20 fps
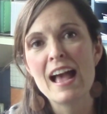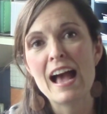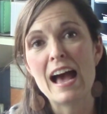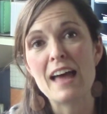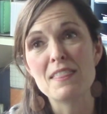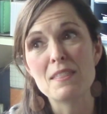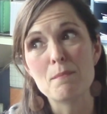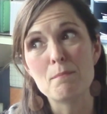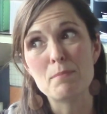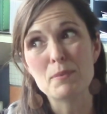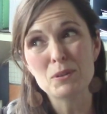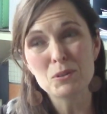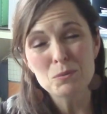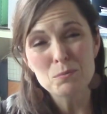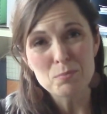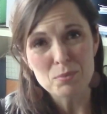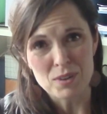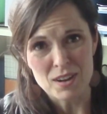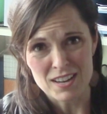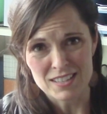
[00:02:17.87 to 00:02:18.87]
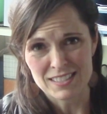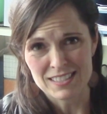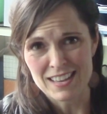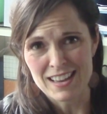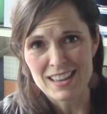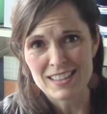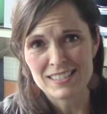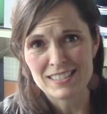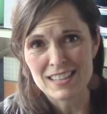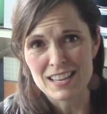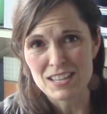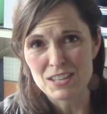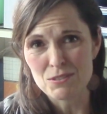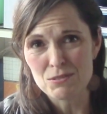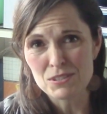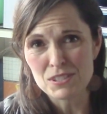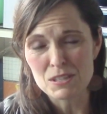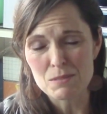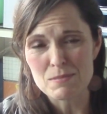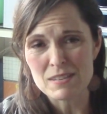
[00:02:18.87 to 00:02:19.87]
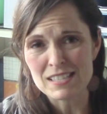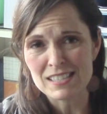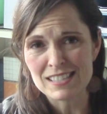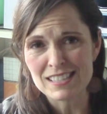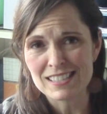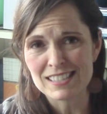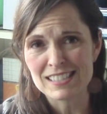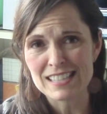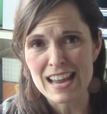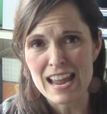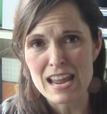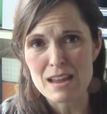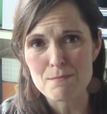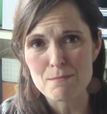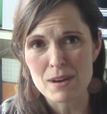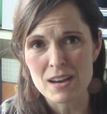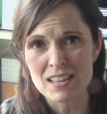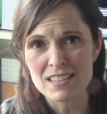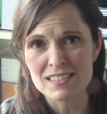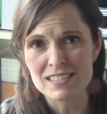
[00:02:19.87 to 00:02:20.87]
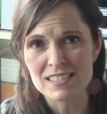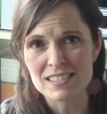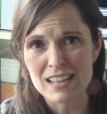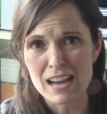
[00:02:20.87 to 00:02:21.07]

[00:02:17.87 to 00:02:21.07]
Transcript: And the build process that used to be six to eight months,